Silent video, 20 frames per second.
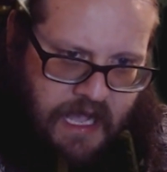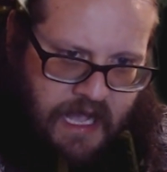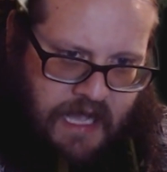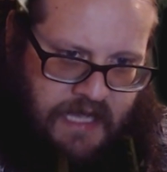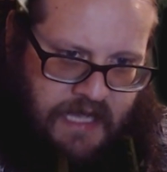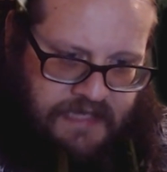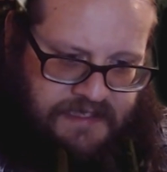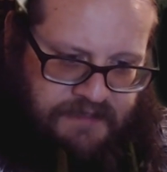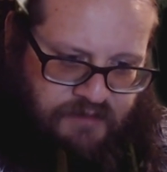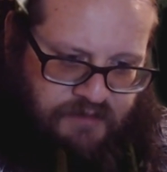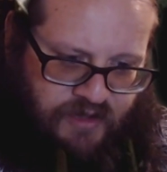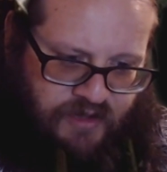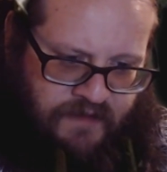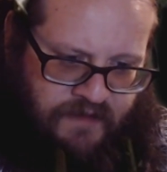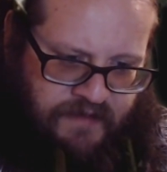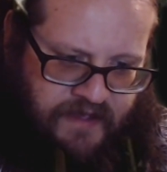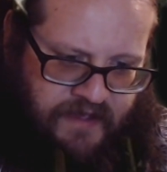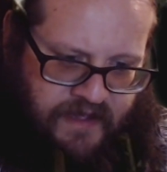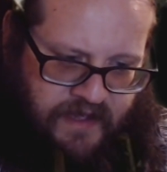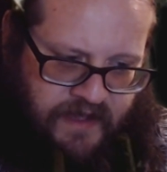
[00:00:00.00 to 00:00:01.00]

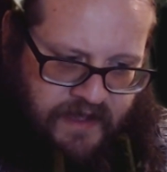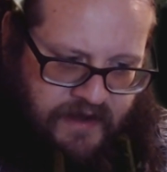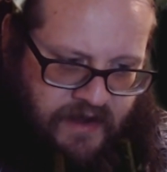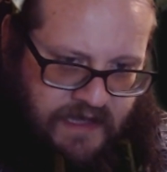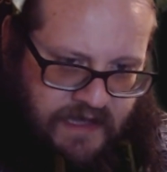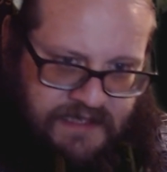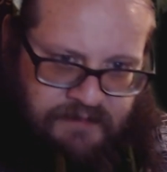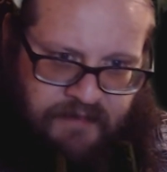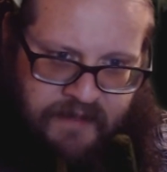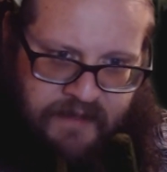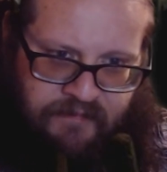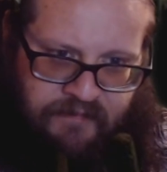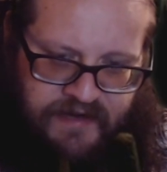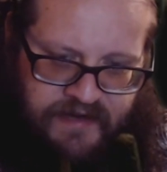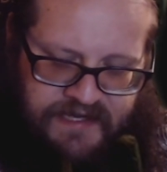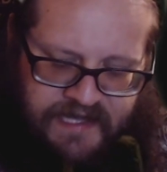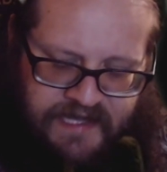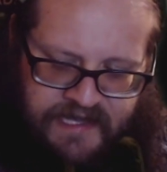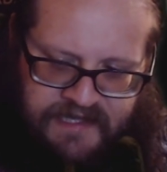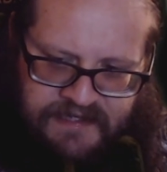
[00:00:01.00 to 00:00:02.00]
Smooth, a nice peppery
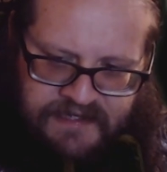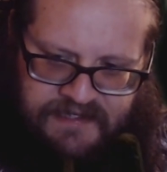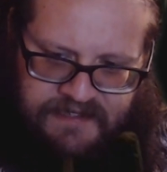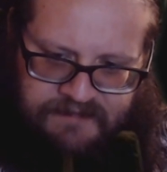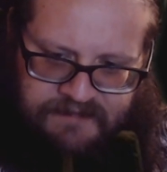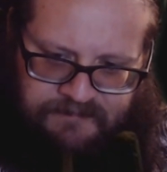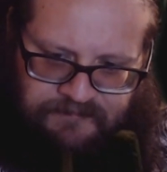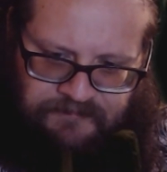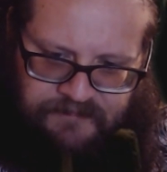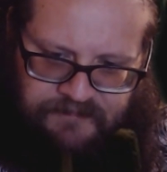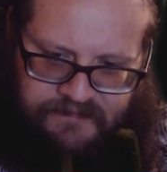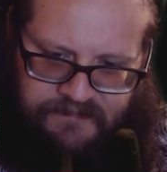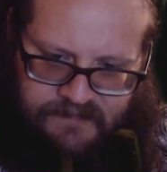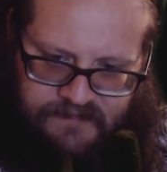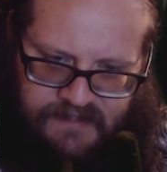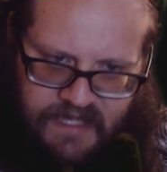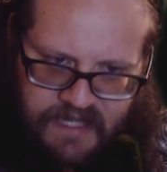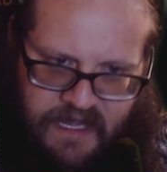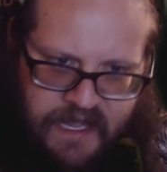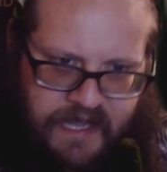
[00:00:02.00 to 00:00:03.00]
taste.
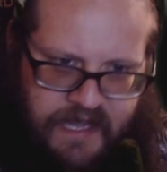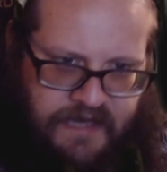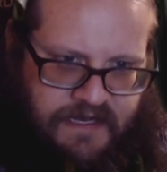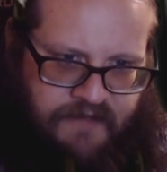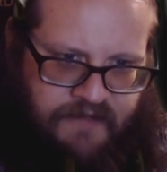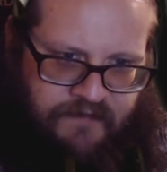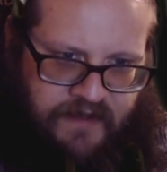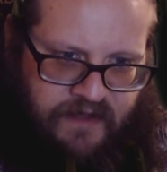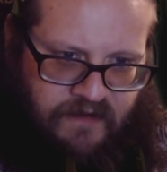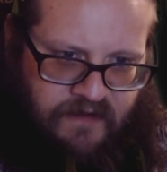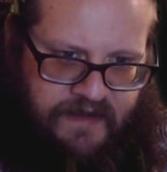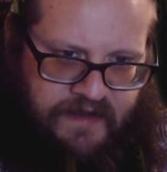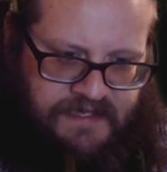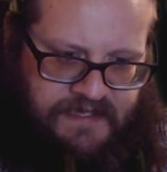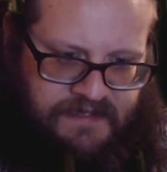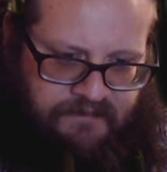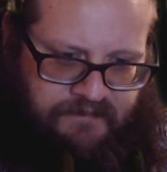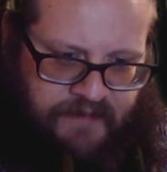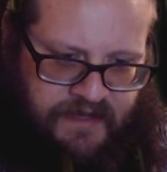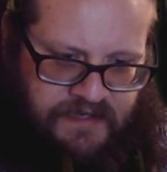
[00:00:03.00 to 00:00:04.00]
Definitely got
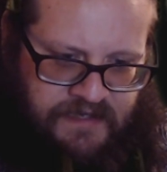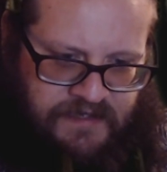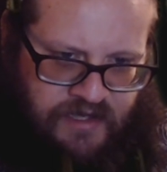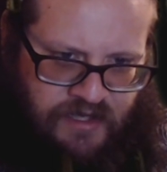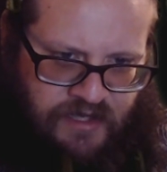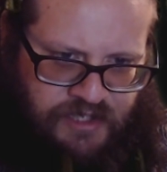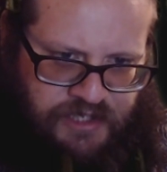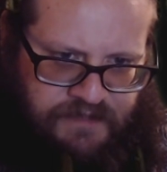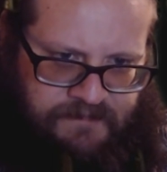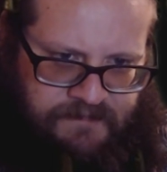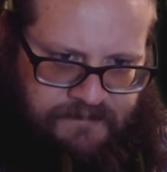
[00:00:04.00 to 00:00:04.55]
hints of butterscotch.